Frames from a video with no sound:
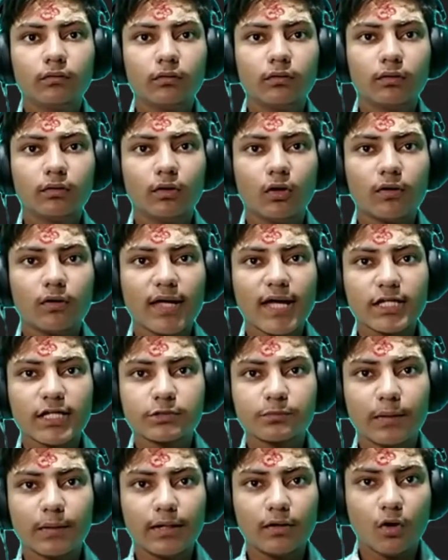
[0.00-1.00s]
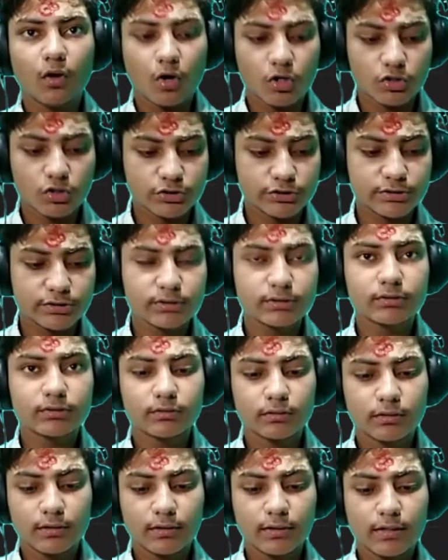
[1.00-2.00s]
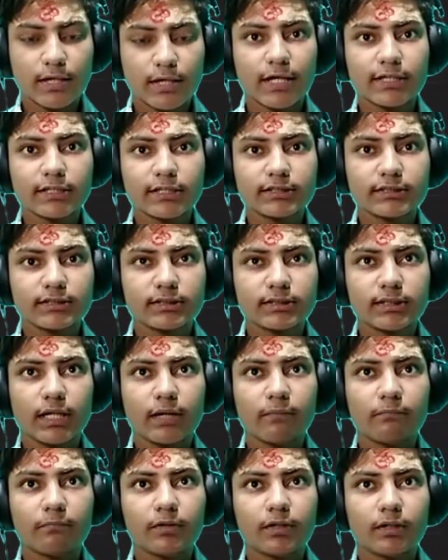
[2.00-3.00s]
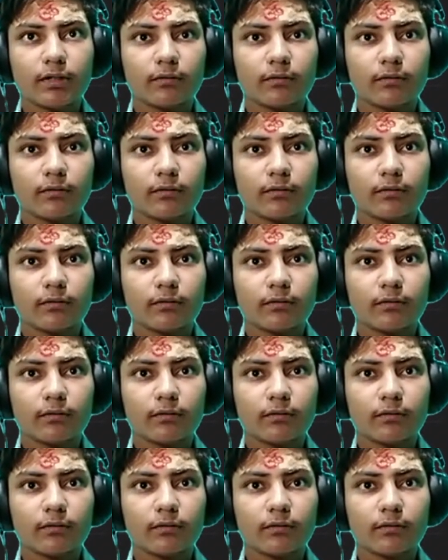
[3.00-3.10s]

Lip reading: not expendos, accept, yeah,